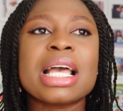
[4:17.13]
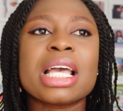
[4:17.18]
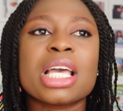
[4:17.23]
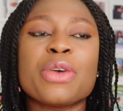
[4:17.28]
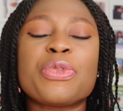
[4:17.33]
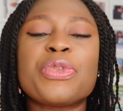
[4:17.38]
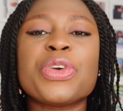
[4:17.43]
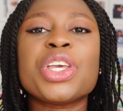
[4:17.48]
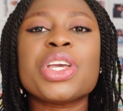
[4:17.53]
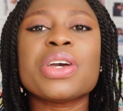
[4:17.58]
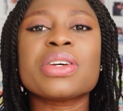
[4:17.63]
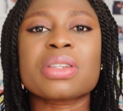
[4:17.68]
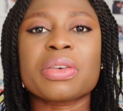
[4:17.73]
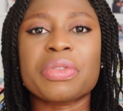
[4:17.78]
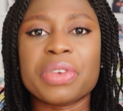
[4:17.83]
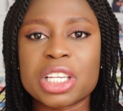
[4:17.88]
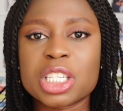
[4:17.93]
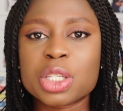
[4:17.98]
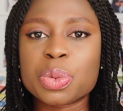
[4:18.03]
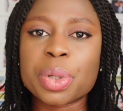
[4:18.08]
a few years
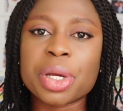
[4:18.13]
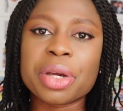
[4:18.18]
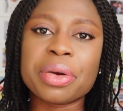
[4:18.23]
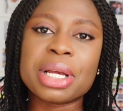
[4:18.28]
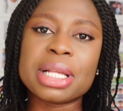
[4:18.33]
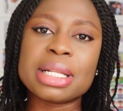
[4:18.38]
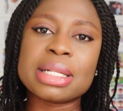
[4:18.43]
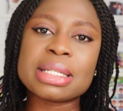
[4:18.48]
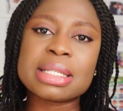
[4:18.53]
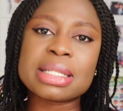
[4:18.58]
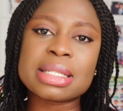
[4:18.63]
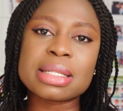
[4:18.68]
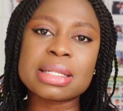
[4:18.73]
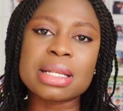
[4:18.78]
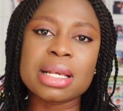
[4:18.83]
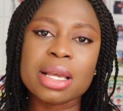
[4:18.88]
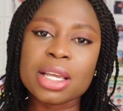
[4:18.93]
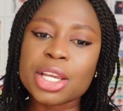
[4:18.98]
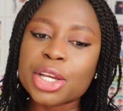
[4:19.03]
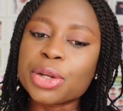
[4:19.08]
of experience
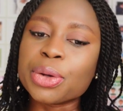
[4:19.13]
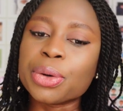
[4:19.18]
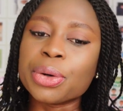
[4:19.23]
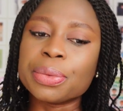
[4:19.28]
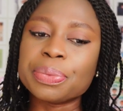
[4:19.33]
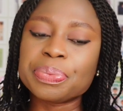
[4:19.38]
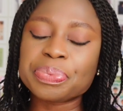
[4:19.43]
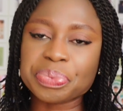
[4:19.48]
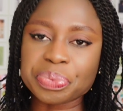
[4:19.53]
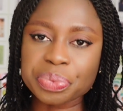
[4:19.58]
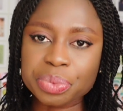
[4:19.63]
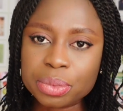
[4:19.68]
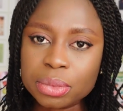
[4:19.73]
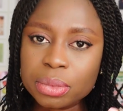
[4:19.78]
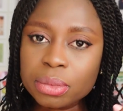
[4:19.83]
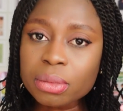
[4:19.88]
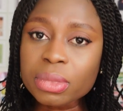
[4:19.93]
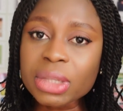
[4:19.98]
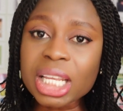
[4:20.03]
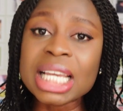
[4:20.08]

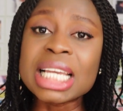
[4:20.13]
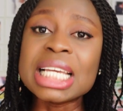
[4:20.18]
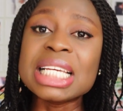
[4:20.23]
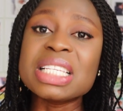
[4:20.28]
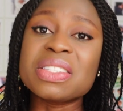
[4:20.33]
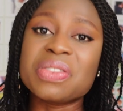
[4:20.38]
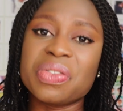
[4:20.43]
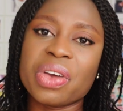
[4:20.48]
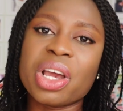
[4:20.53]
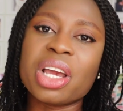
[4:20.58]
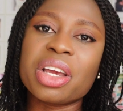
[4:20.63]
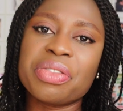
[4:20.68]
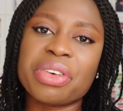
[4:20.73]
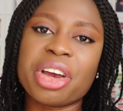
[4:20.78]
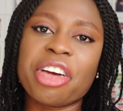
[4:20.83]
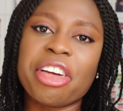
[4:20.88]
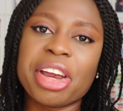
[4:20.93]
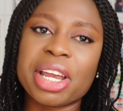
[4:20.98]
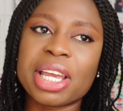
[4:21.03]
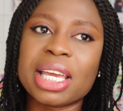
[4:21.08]
is very,
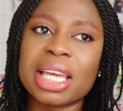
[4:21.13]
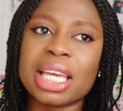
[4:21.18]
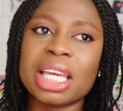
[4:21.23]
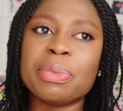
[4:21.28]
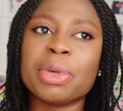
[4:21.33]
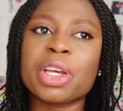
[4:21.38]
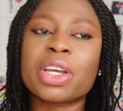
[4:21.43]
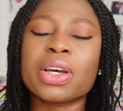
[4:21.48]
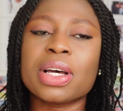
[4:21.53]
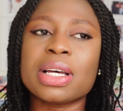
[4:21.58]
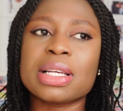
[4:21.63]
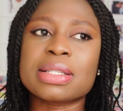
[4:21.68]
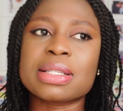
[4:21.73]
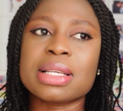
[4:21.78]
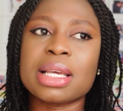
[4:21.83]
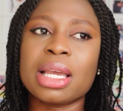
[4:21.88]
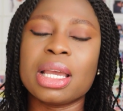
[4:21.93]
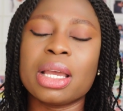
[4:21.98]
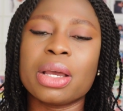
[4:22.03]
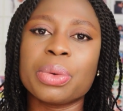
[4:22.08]
very key,
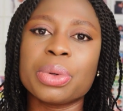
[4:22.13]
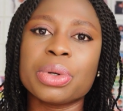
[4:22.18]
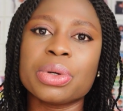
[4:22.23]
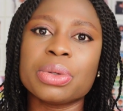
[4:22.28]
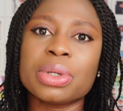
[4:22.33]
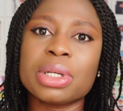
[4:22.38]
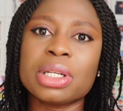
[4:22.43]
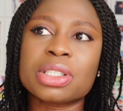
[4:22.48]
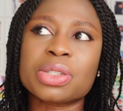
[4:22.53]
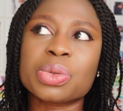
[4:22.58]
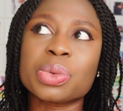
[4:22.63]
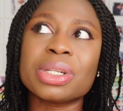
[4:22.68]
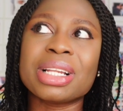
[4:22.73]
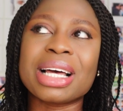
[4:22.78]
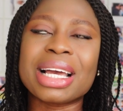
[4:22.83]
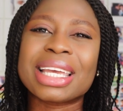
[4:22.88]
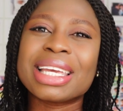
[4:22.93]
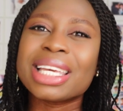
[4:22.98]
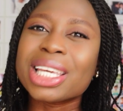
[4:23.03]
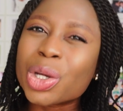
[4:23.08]
because it will
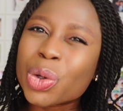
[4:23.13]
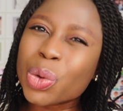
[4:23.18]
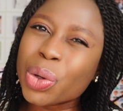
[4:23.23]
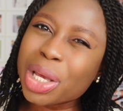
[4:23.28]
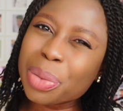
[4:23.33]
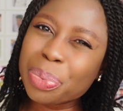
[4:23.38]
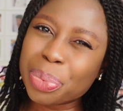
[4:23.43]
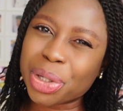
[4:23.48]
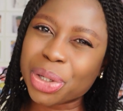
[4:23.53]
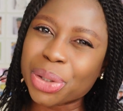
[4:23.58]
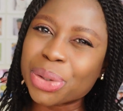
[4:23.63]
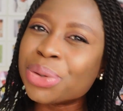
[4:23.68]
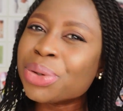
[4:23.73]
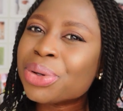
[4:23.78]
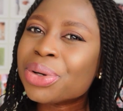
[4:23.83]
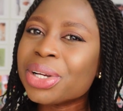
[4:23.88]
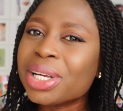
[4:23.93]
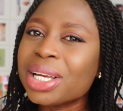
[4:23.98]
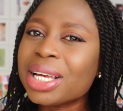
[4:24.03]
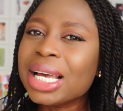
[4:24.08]
equip
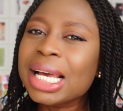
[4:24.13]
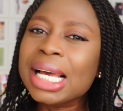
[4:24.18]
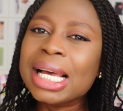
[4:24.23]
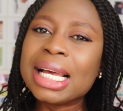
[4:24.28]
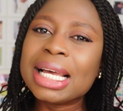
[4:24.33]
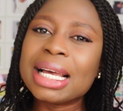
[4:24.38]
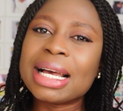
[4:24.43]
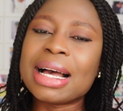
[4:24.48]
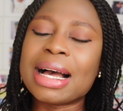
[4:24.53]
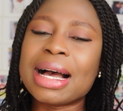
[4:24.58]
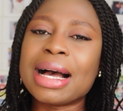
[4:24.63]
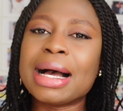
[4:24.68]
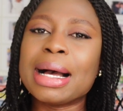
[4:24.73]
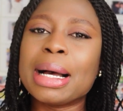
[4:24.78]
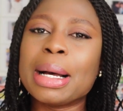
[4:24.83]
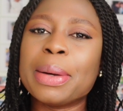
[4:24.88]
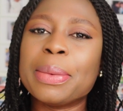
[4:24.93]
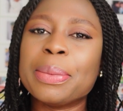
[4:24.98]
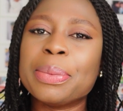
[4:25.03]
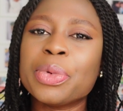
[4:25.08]
you
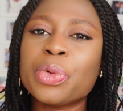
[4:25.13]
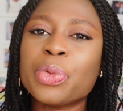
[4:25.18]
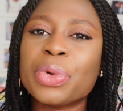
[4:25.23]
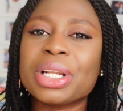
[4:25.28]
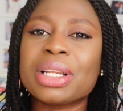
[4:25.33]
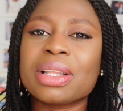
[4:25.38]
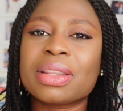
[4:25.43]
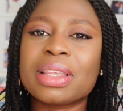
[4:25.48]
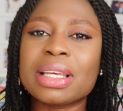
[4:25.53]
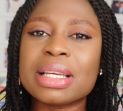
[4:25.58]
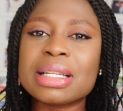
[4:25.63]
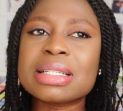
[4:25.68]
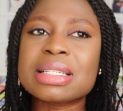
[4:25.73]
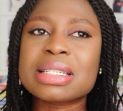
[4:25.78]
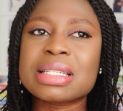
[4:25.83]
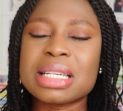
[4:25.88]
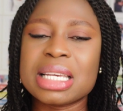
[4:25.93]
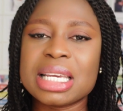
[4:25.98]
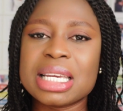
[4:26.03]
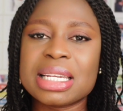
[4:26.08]
with the
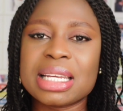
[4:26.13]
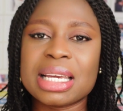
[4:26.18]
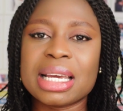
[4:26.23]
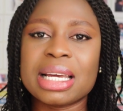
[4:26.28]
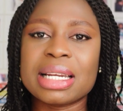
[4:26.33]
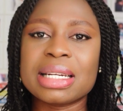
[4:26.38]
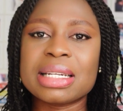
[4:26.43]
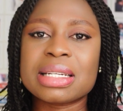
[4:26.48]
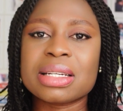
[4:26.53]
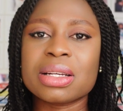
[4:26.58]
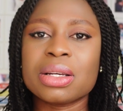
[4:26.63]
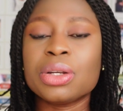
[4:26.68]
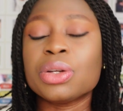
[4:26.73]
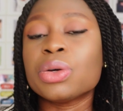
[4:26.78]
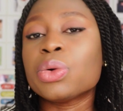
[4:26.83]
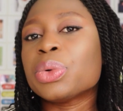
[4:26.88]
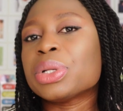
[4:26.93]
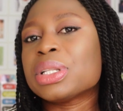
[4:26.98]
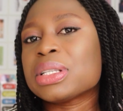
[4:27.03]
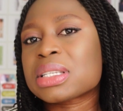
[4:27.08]
things needed,
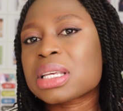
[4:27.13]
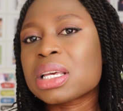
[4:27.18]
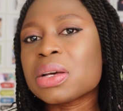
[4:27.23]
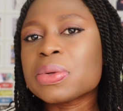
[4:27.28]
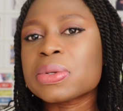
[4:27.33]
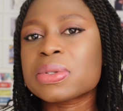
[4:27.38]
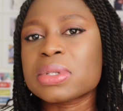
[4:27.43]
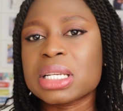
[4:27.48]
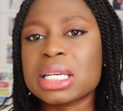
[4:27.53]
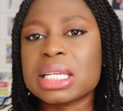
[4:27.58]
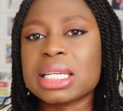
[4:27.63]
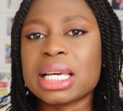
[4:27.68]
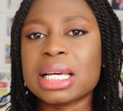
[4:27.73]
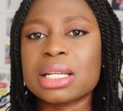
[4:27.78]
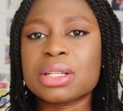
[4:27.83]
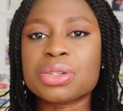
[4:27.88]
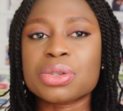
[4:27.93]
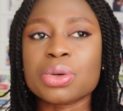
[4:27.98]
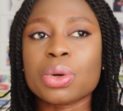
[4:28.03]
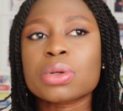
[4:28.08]
with the skills
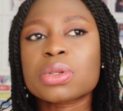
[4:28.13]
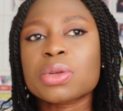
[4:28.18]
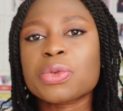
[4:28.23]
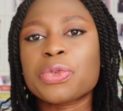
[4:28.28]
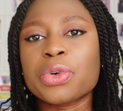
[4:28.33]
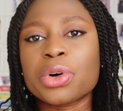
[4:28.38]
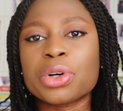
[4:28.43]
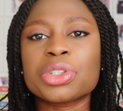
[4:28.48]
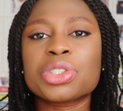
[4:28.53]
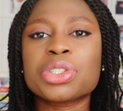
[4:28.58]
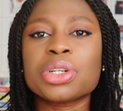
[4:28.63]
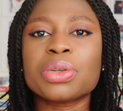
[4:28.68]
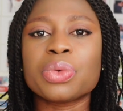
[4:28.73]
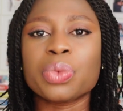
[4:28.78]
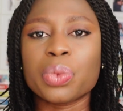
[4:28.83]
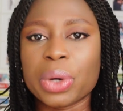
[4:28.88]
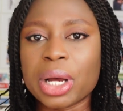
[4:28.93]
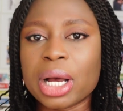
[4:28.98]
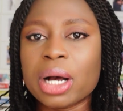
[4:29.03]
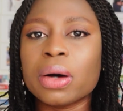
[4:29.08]
needed to also
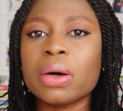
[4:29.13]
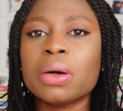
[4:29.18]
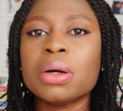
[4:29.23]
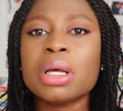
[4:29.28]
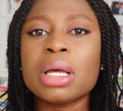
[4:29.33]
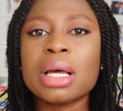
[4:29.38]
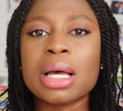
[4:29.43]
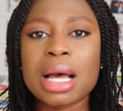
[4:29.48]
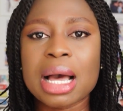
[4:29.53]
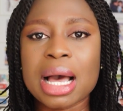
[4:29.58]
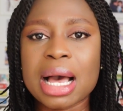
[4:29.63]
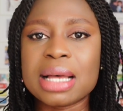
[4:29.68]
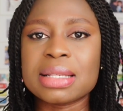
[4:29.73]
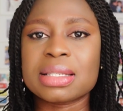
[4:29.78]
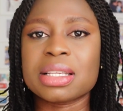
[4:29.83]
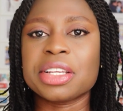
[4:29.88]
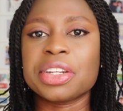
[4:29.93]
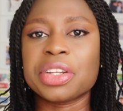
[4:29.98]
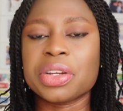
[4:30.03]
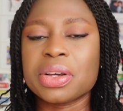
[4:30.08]
function well
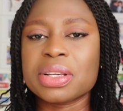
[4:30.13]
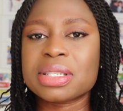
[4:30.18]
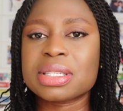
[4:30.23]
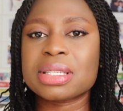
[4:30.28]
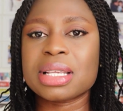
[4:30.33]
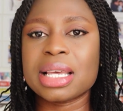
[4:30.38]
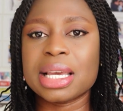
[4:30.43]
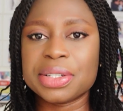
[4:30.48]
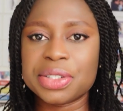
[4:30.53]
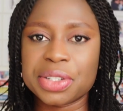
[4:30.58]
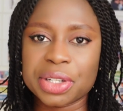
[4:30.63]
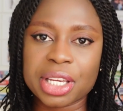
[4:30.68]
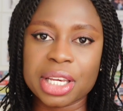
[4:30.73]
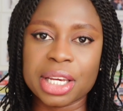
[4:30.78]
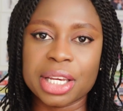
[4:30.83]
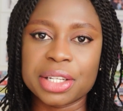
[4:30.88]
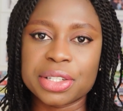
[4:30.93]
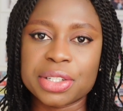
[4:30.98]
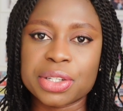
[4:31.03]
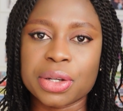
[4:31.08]
as a nurse
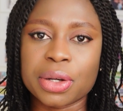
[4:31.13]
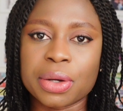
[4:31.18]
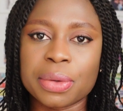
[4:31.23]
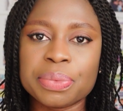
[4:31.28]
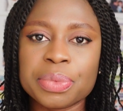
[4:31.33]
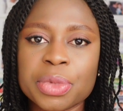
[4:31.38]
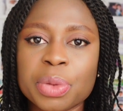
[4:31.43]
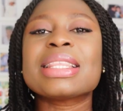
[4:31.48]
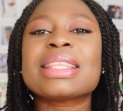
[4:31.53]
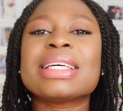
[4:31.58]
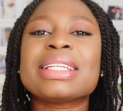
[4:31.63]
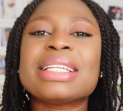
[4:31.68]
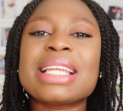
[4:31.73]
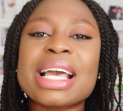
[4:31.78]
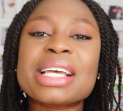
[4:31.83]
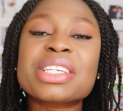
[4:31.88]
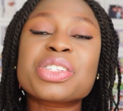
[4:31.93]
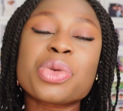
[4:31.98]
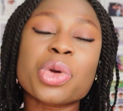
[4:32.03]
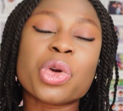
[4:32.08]
educator. The
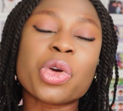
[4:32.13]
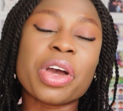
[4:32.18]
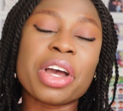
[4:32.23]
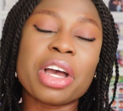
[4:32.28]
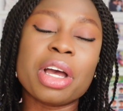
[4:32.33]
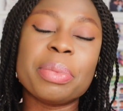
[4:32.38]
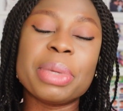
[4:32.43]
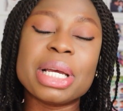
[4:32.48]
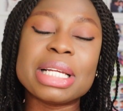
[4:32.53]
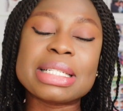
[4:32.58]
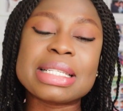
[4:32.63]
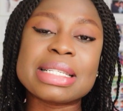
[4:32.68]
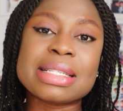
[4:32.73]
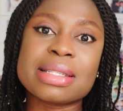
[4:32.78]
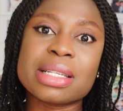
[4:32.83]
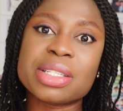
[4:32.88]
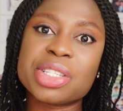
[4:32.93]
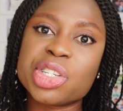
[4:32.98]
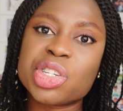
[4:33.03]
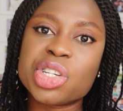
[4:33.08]
next requirement
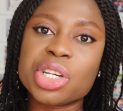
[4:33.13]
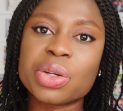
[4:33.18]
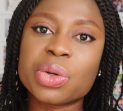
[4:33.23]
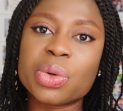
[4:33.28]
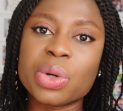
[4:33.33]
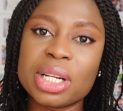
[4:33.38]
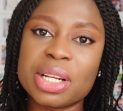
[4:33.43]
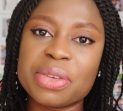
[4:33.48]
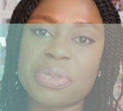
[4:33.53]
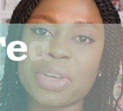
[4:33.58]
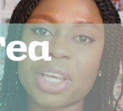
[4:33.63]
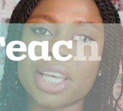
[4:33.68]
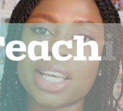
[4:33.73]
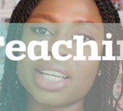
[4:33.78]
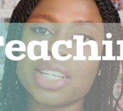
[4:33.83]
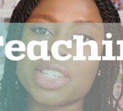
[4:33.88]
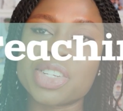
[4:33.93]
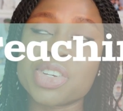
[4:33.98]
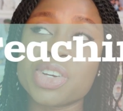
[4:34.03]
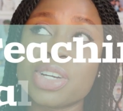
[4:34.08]
is a teaching
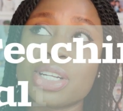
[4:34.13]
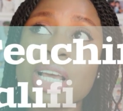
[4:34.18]
qualification.